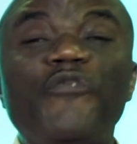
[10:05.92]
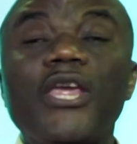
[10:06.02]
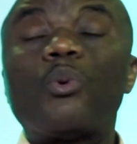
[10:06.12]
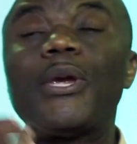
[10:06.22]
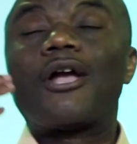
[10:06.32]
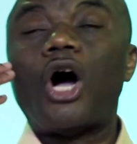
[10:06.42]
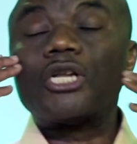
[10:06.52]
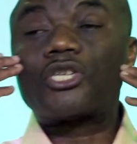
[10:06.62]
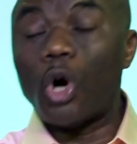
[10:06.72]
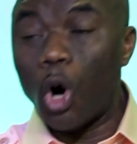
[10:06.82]
you think we
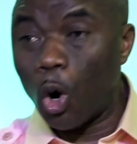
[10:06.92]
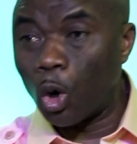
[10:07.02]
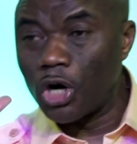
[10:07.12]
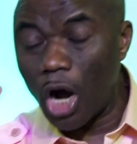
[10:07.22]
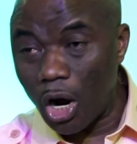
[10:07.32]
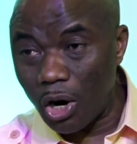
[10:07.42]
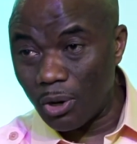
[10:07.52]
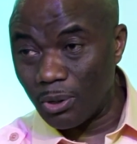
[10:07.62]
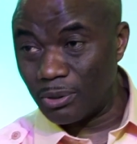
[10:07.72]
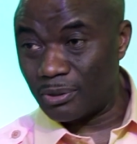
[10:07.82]
got all.
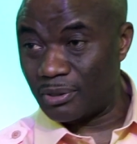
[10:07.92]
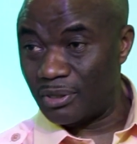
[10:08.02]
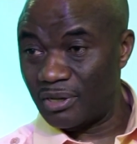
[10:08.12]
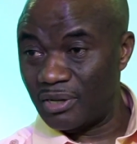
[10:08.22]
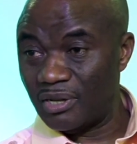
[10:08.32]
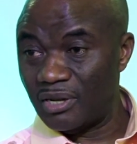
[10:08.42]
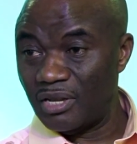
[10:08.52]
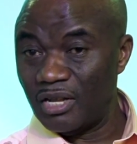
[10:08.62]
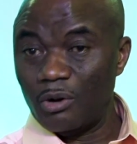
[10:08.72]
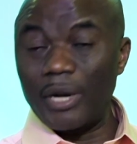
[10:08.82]
No.
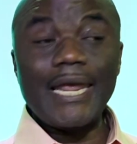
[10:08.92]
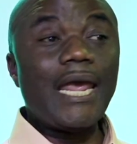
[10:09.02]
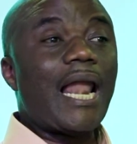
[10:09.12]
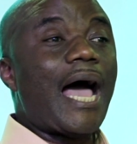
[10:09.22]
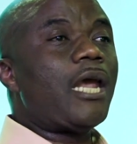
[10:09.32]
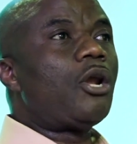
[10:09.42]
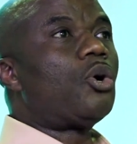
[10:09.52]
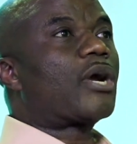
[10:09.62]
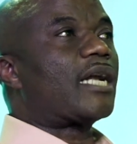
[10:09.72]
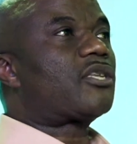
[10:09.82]
When Eli
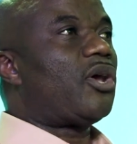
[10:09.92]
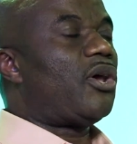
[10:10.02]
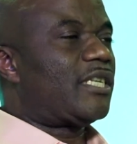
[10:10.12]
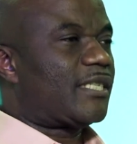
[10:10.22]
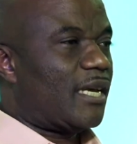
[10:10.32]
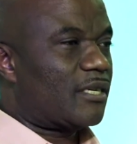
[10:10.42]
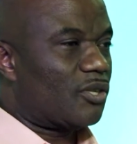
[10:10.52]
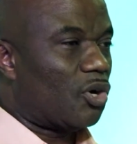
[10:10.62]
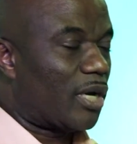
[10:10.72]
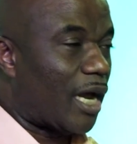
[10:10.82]
looked at her, he
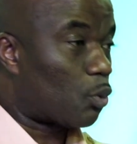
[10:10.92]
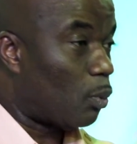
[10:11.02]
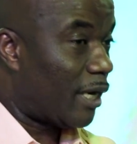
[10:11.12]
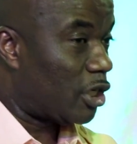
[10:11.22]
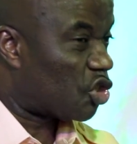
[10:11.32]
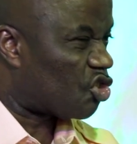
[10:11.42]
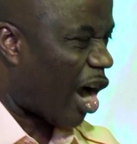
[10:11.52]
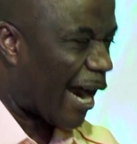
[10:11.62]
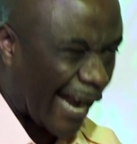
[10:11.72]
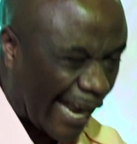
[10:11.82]
says, No, that woman is
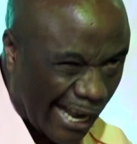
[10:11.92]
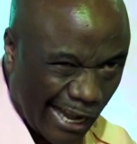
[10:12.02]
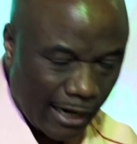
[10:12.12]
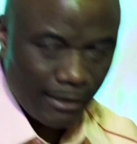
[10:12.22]
drunk.